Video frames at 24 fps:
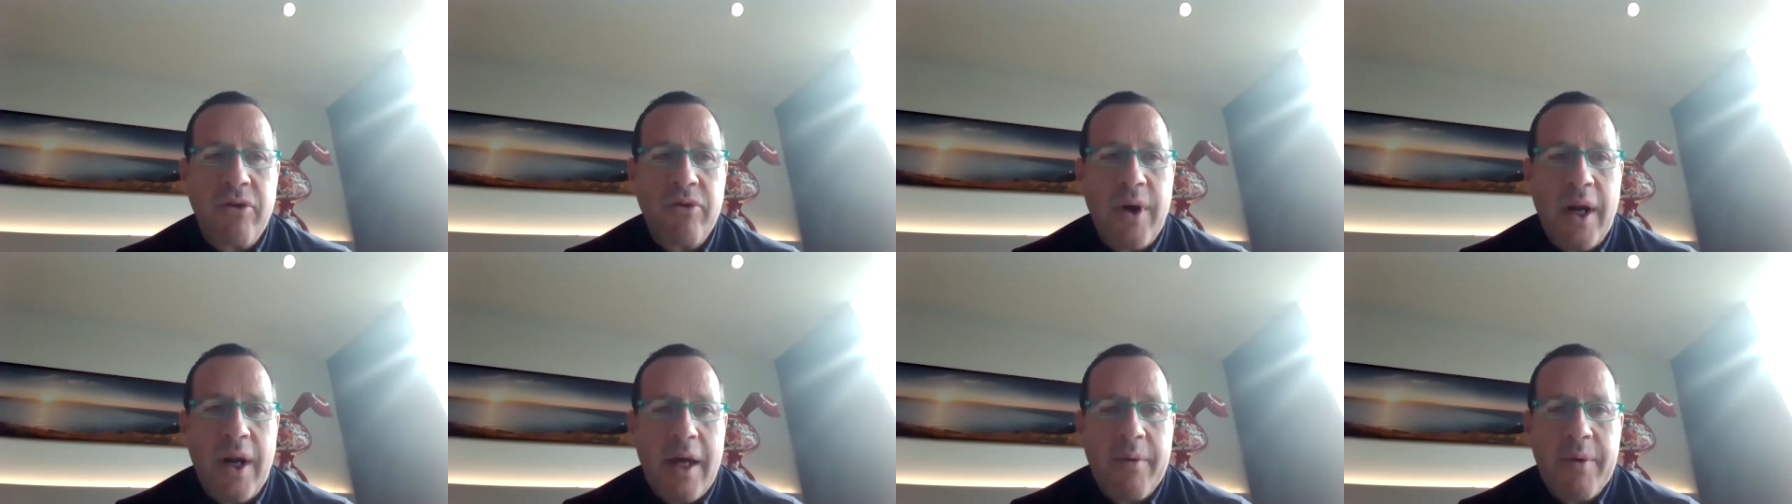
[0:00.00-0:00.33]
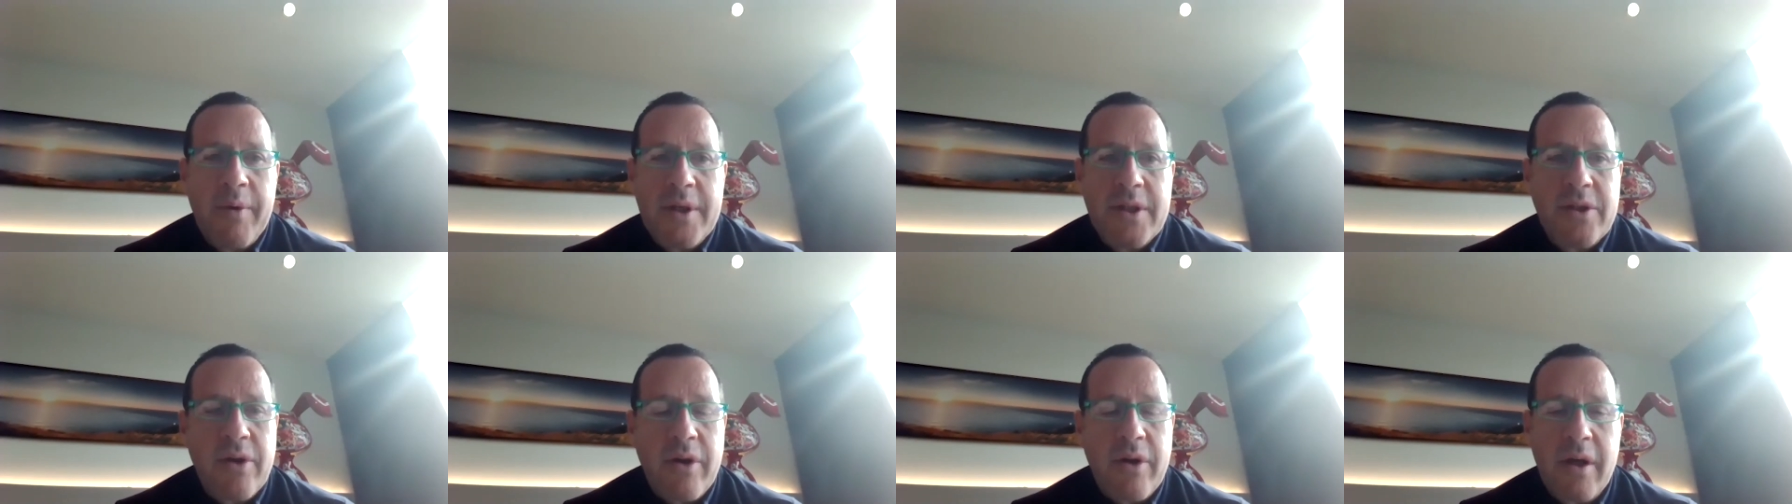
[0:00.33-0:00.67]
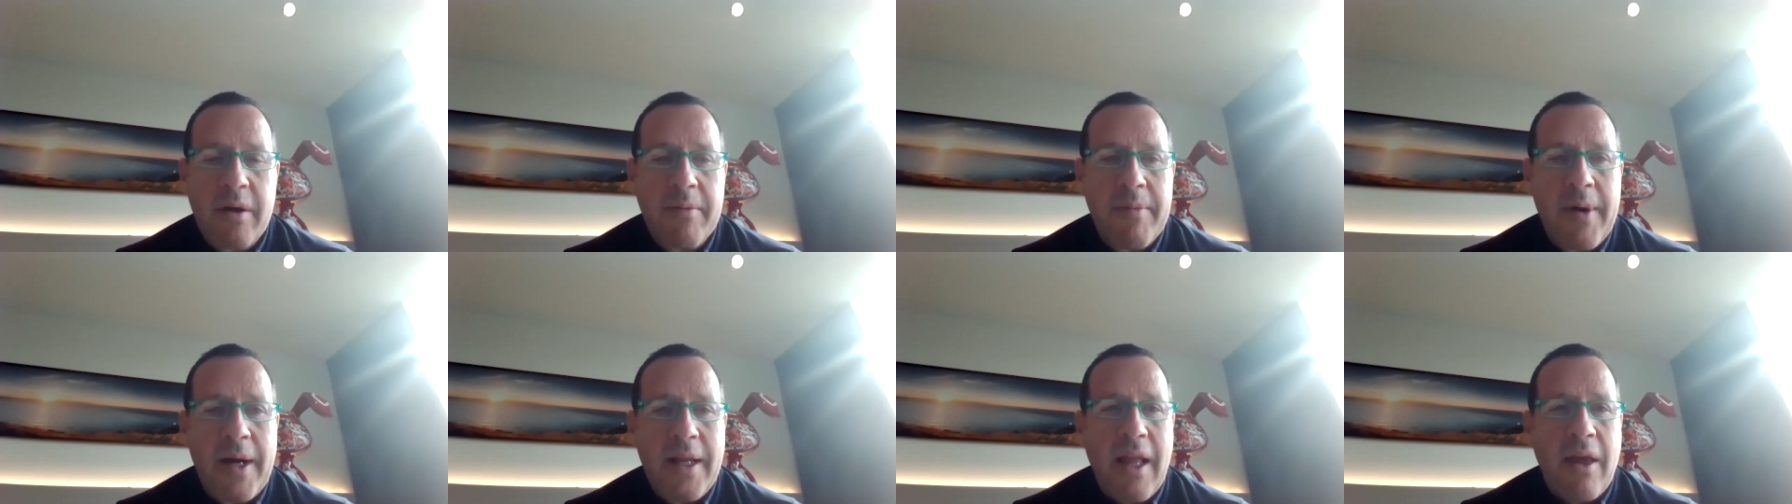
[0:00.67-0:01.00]
to what I was
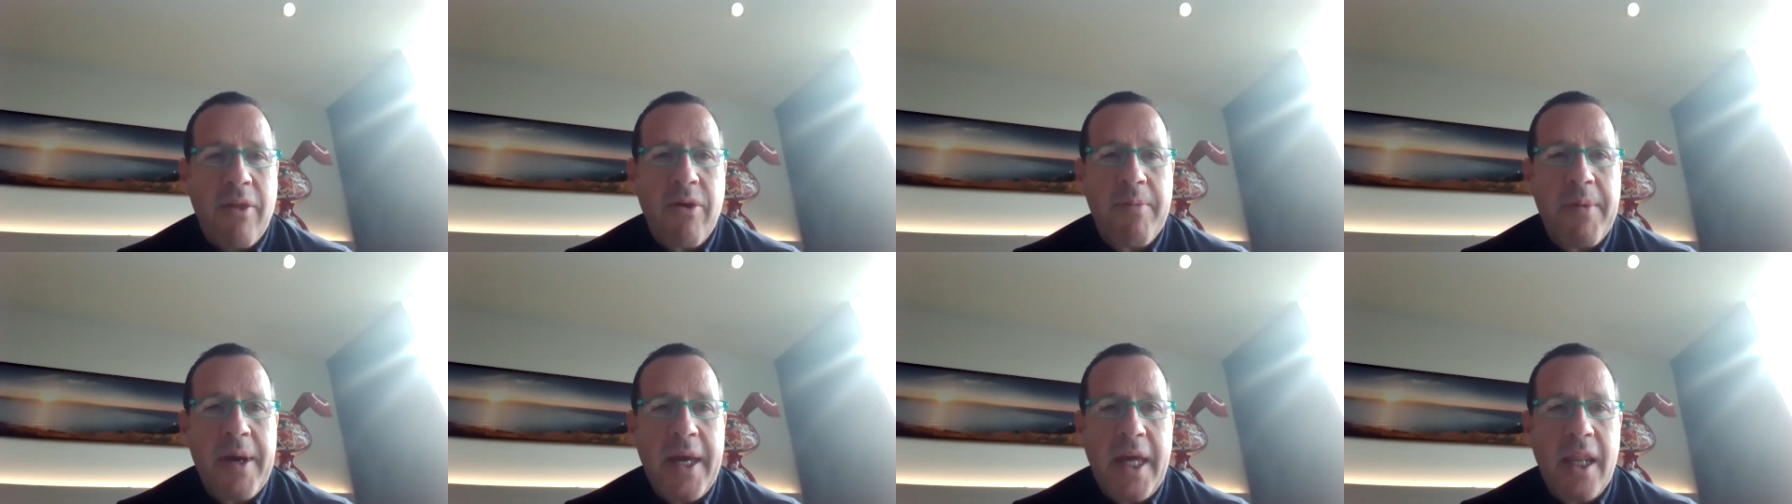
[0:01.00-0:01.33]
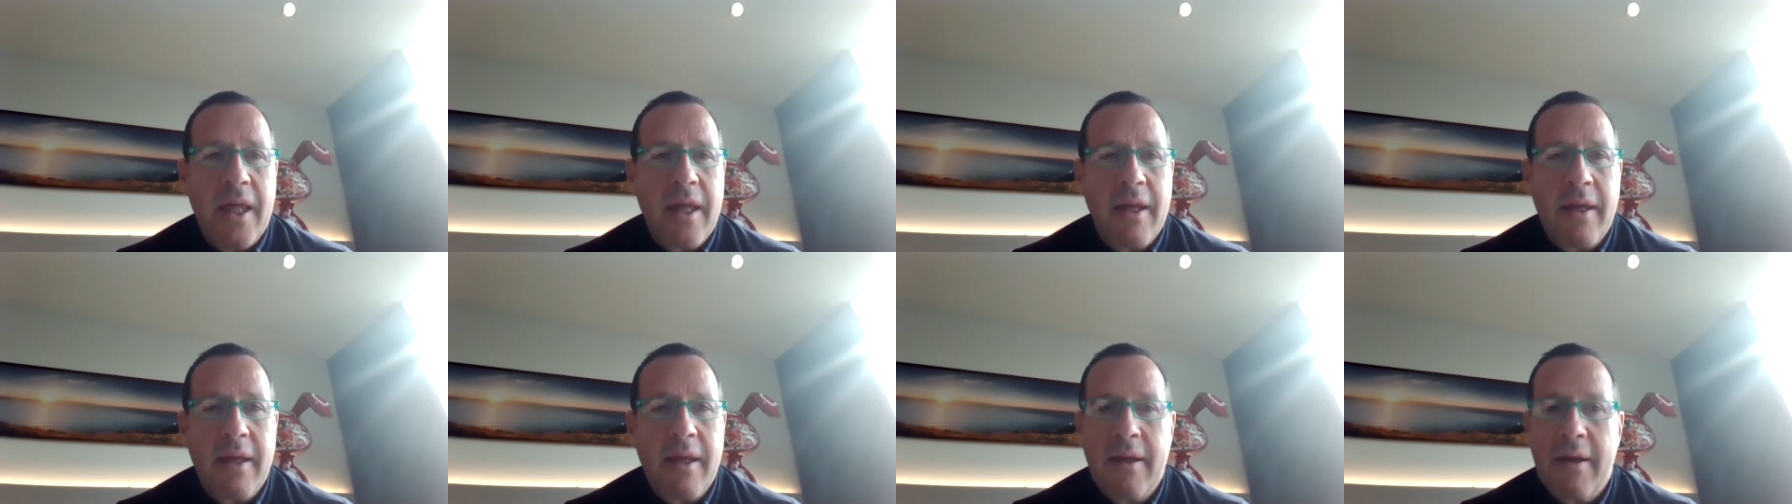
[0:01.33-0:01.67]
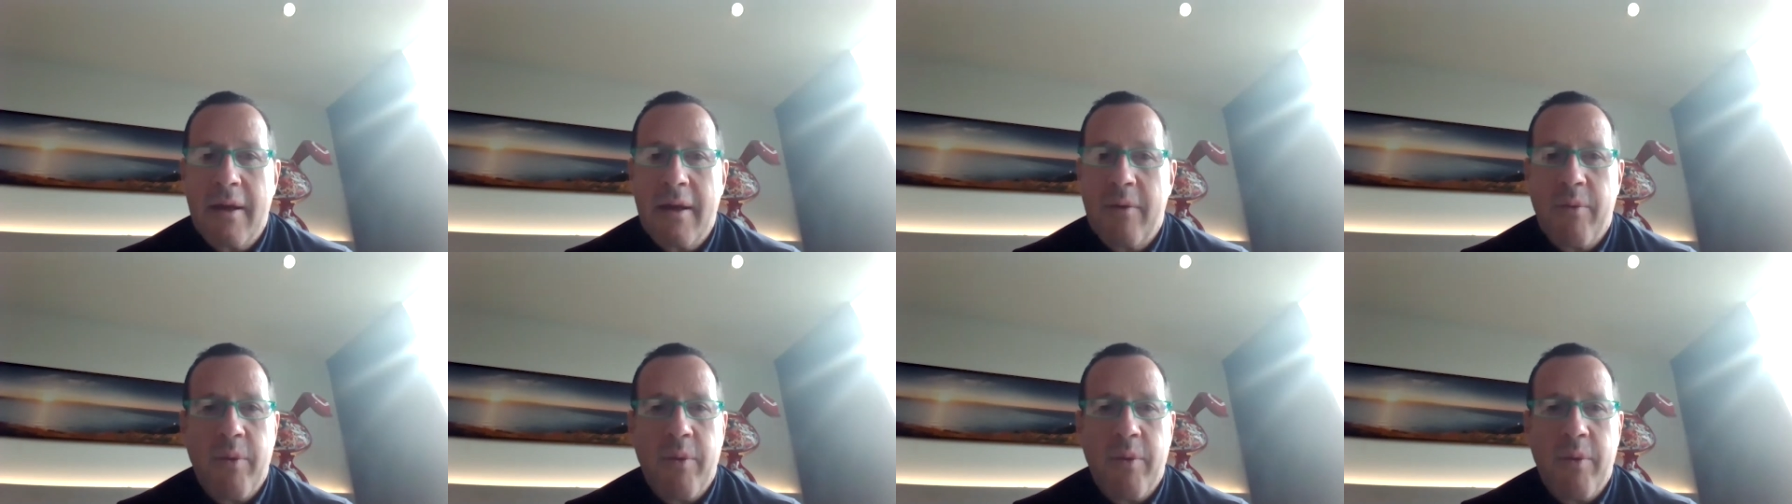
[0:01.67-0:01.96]
talking about at the beginning